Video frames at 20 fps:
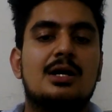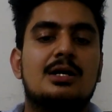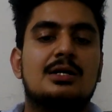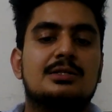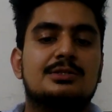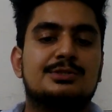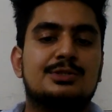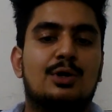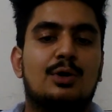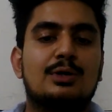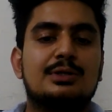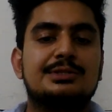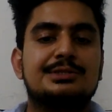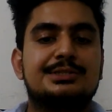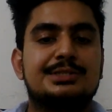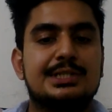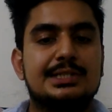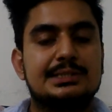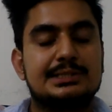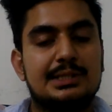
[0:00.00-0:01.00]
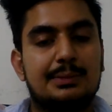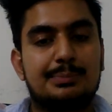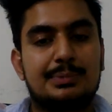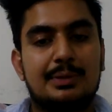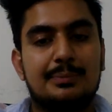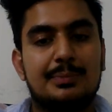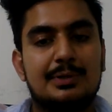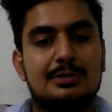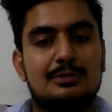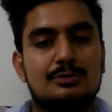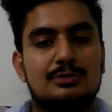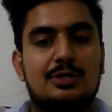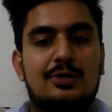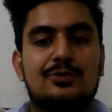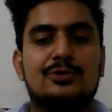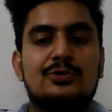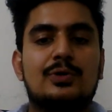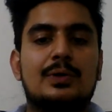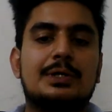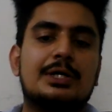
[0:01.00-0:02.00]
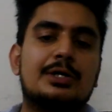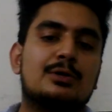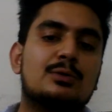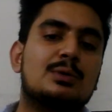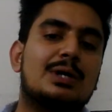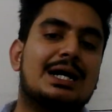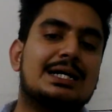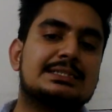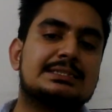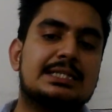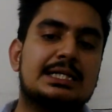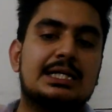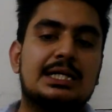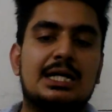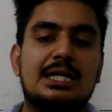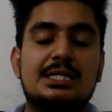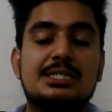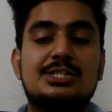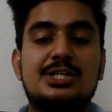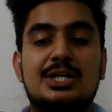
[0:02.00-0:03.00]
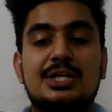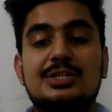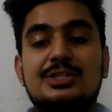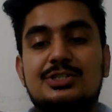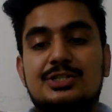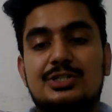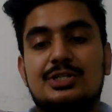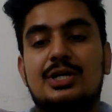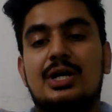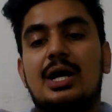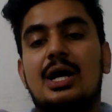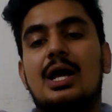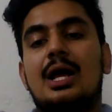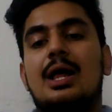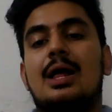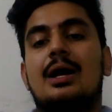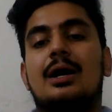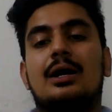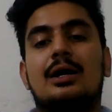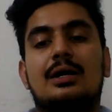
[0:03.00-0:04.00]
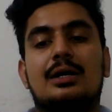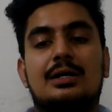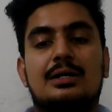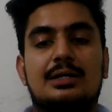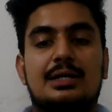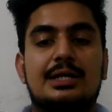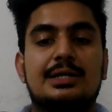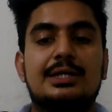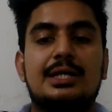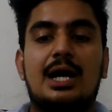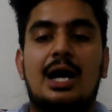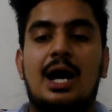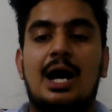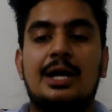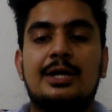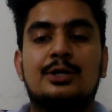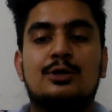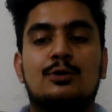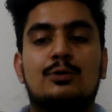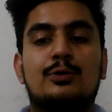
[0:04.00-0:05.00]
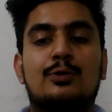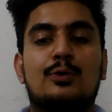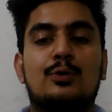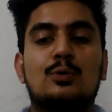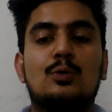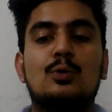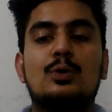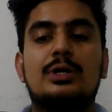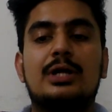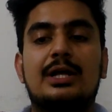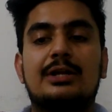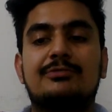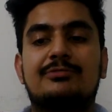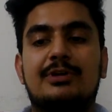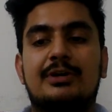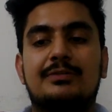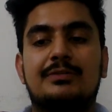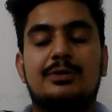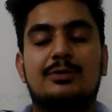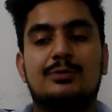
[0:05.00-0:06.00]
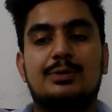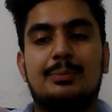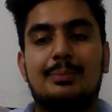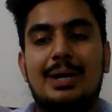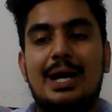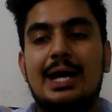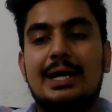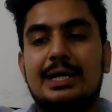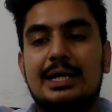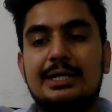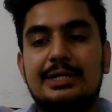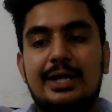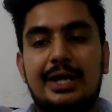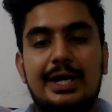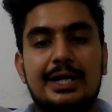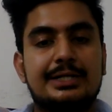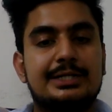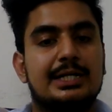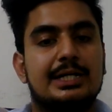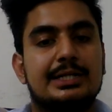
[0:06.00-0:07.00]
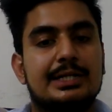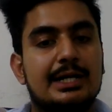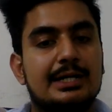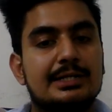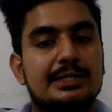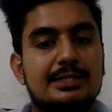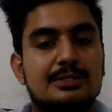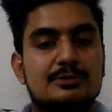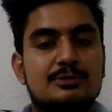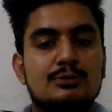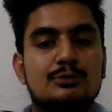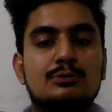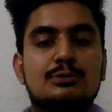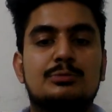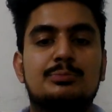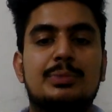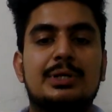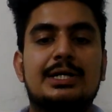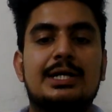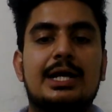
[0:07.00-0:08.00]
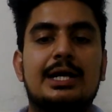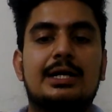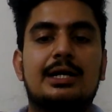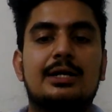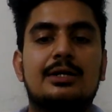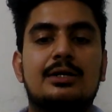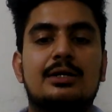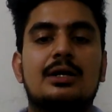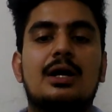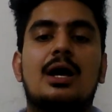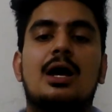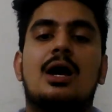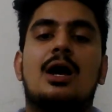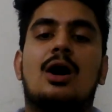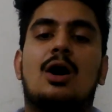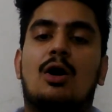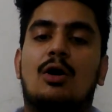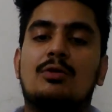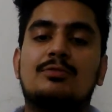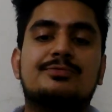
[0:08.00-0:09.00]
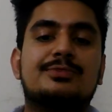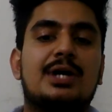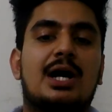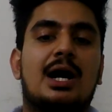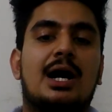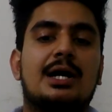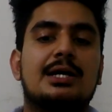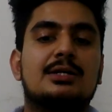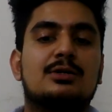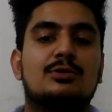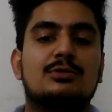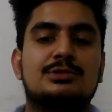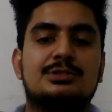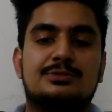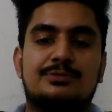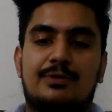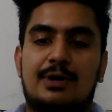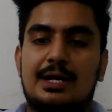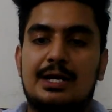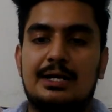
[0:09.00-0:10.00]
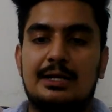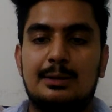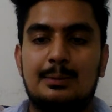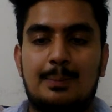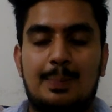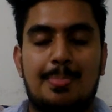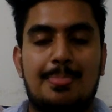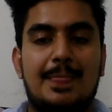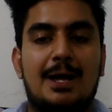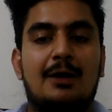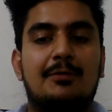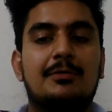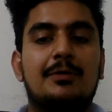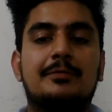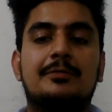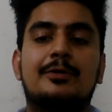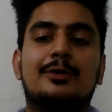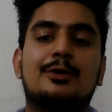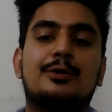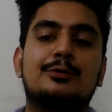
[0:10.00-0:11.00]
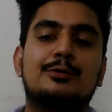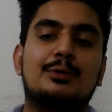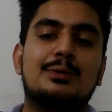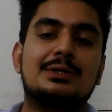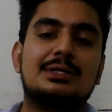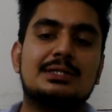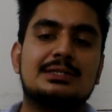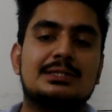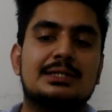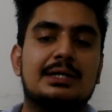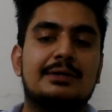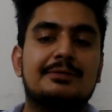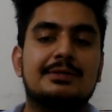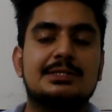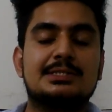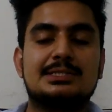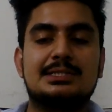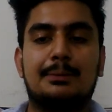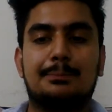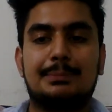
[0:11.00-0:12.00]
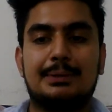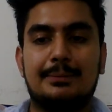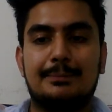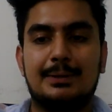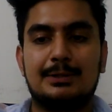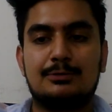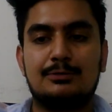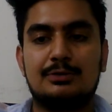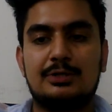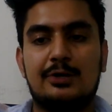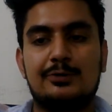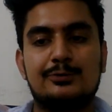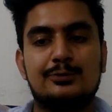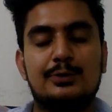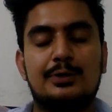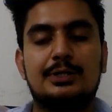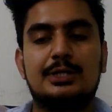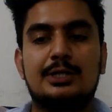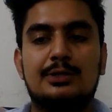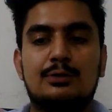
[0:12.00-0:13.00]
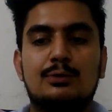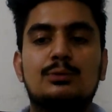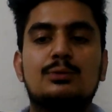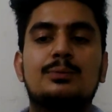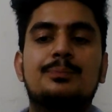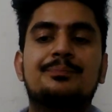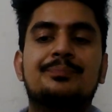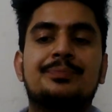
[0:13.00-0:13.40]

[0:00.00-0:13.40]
So on 6 September 2022, a single judge uh, in the High Court ruled in favor of the bank and directed that the suit be taken off the High Court's file. However, on 27 September 2022,